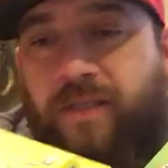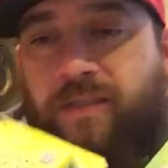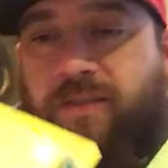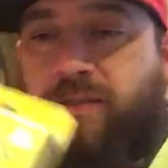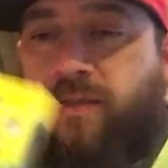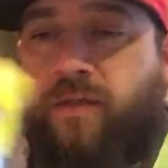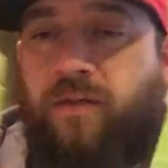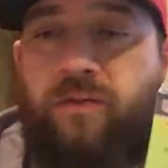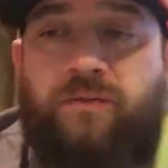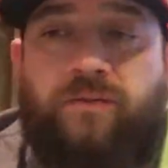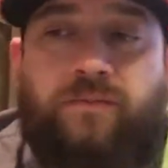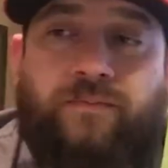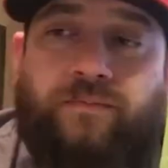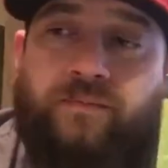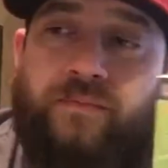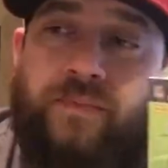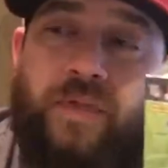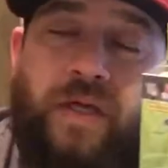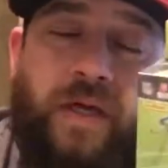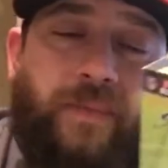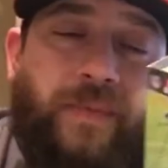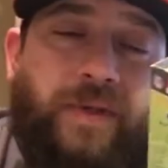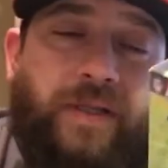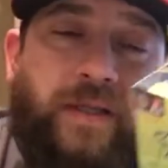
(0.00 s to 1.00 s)
so,
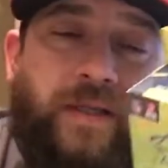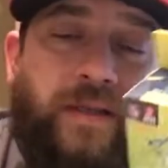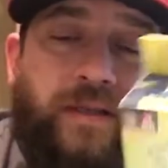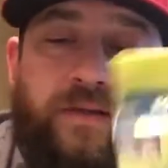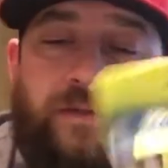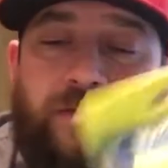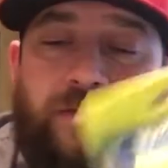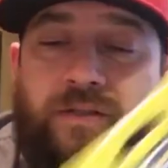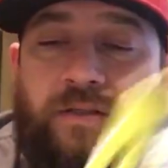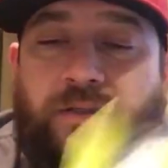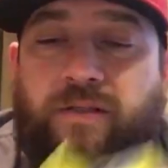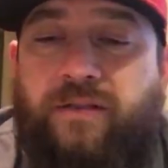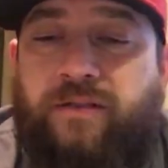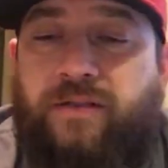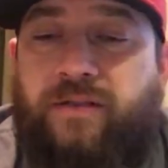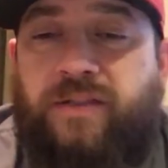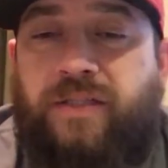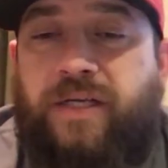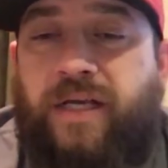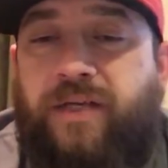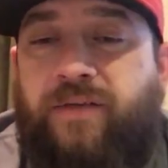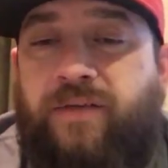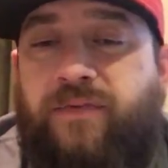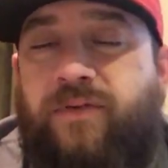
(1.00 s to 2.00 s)
I mean, there's, there's a
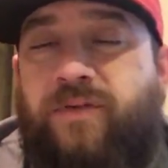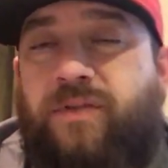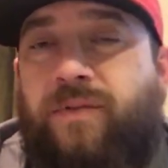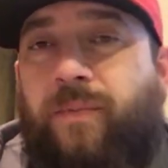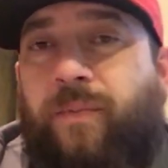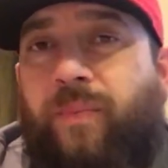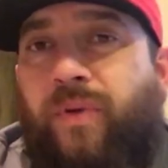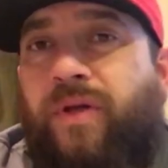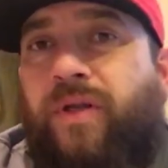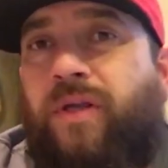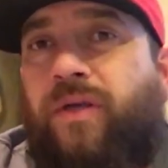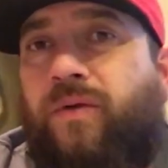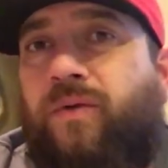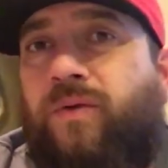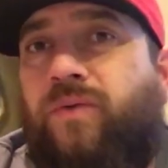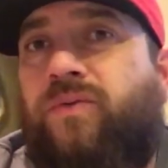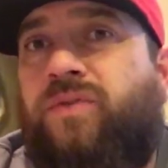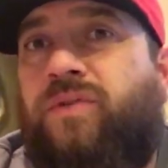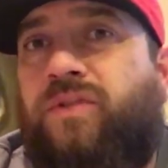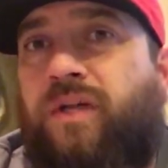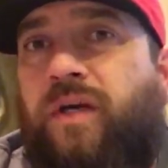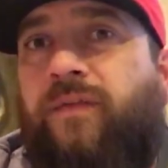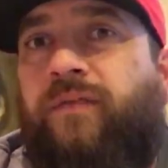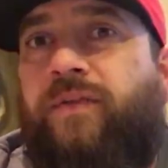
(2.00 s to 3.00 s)
chance for some pretty cool
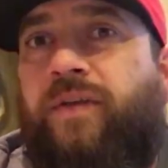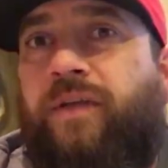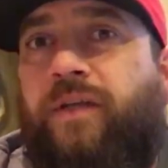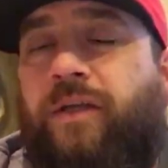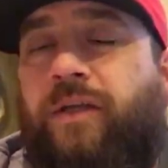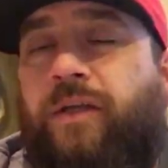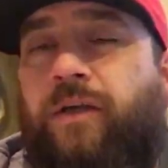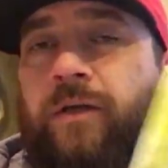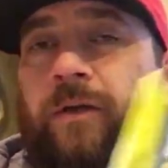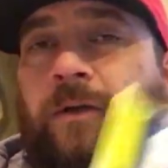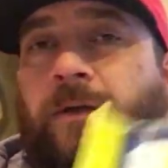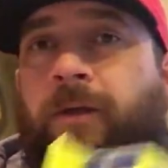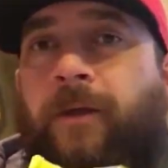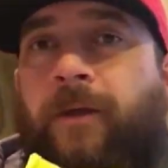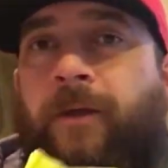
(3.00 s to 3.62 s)
stuff in here.